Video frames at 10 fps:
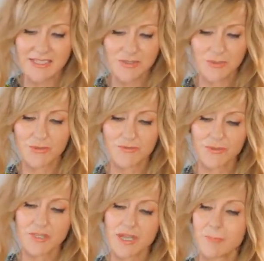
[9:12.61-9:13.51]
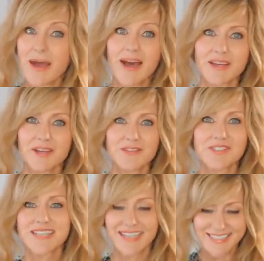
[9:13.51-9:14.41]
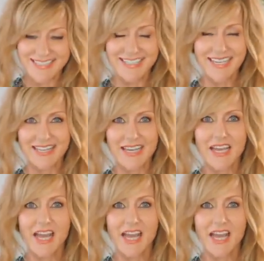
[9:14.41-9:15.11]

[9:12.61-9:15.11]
it's all falling apart, and I've stuck it together.